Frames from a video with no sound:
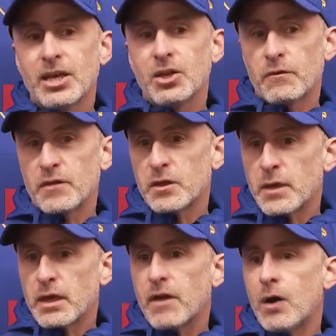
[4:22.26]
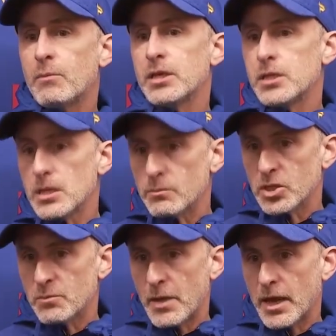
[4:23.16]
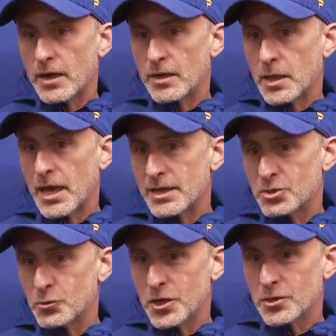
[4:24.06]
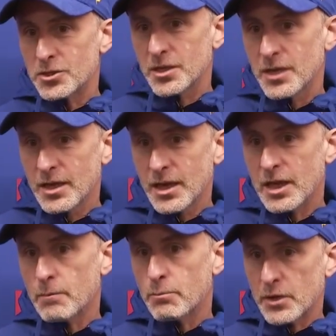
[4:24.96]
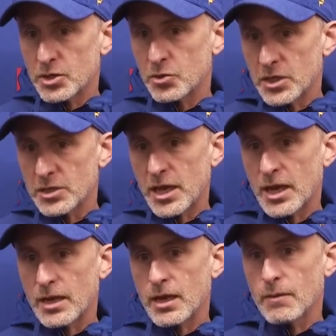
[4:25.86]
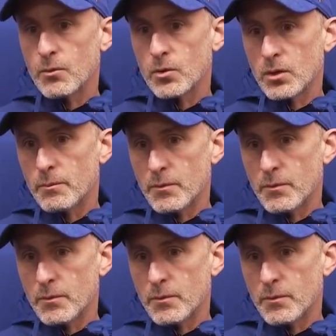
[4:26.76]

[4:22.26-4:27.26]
You know, if you think of how many teams he's been on in the last 2 years and the pressure he's had on him, or